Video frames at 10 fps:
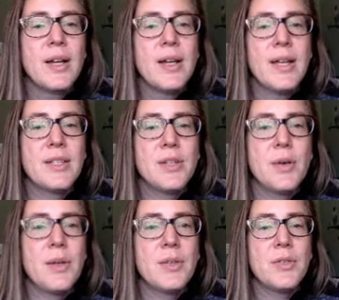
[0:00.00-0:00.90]
it's
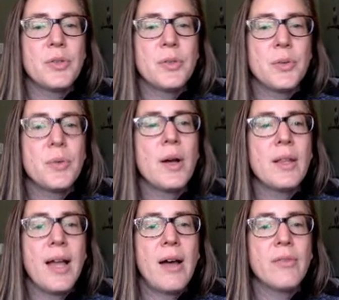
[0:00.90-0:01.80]
going to
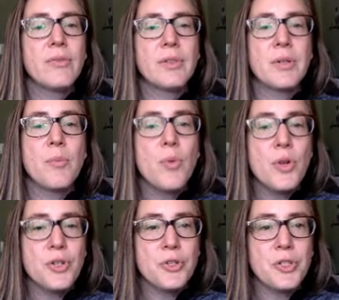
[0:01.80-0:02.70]
allow for
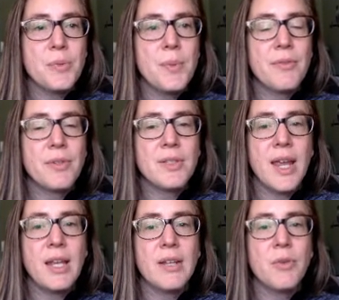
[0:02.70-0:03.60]
moisture to be retained.